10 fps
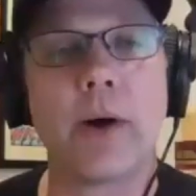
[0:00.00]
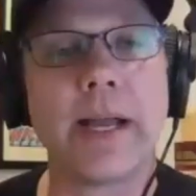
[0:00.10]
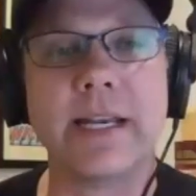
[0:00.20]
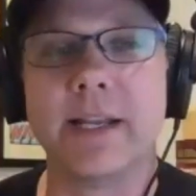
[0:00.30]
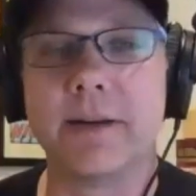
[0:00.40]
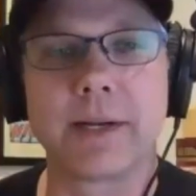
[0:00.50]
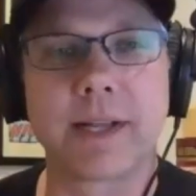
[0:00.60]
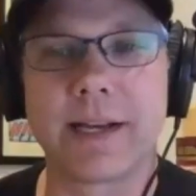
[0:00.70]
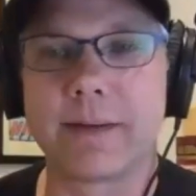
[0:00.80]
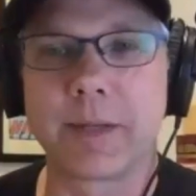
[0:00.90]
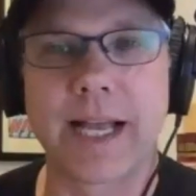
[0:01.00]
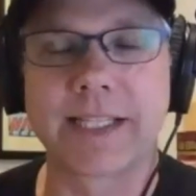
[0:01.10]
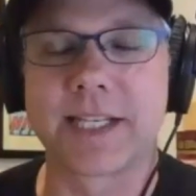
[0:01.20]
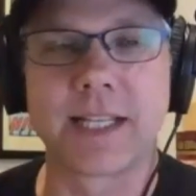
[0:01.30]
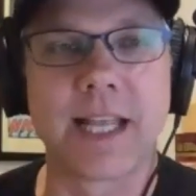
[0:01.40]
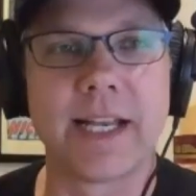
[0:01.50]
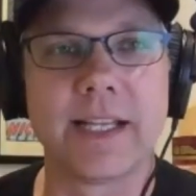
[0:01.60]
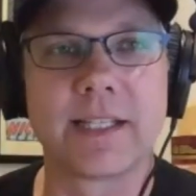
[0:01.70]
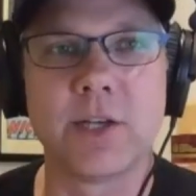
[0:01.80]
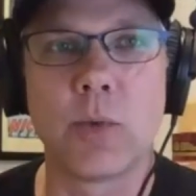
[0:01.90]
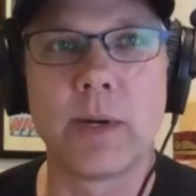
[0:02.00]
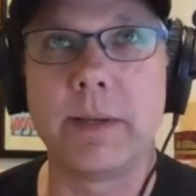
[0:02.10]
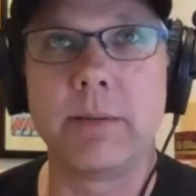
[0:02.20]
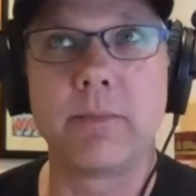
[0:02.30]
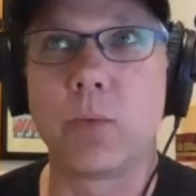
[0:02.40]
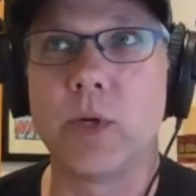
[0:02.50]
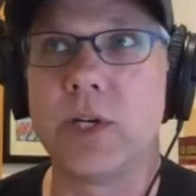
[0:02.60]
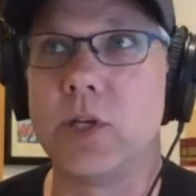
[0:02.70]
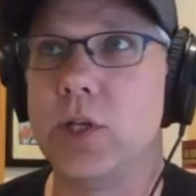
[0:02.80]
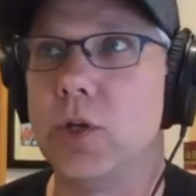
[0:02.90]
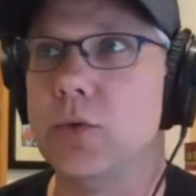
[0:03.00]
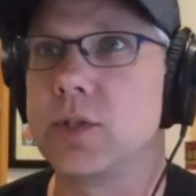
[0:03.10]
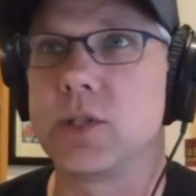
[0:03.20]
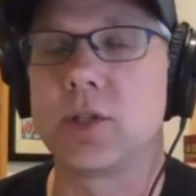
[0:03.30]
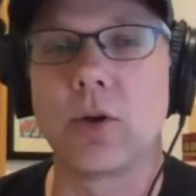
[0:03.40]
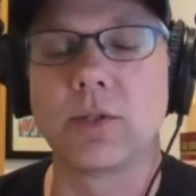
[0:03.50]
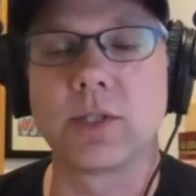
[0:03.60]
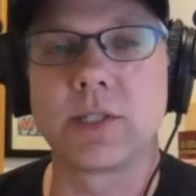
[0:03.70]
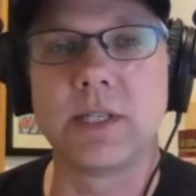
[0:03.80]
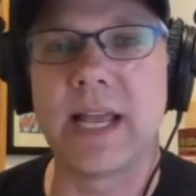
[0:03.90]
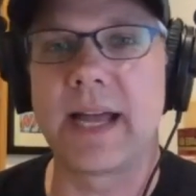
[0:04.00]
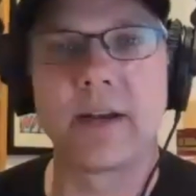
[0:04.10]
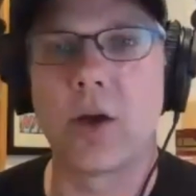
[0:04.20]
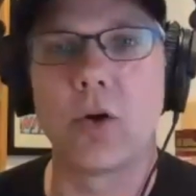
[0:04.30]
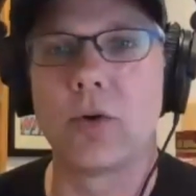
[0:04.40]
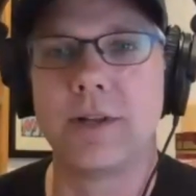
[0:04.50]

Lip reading: idea what kind of plastic that is. Nobody would use those. Yeah, no.